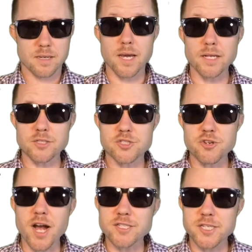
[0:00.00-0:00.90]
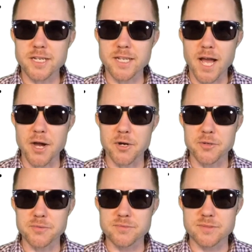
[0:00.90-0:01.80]
Construction
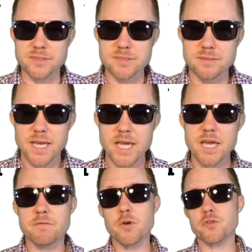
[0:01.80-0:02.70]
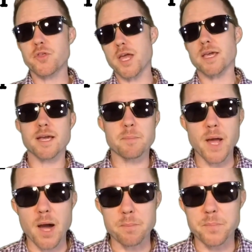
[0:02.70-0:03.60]
loans. If you're thinking
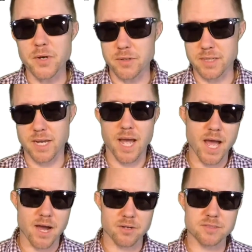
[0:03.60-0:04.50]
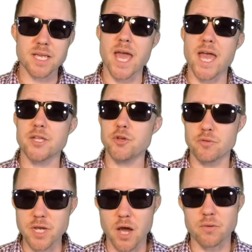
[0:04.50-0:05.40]
about building a house and
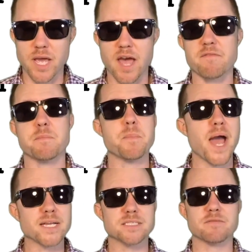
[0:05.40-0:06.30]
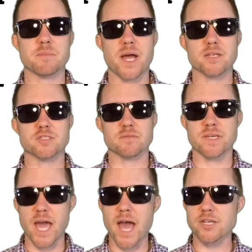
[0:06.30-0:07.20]
you don't have massive amounts of
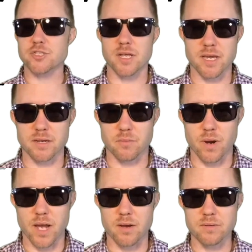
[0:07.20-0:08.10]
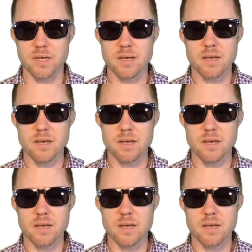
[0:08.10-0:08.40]
cash laying around,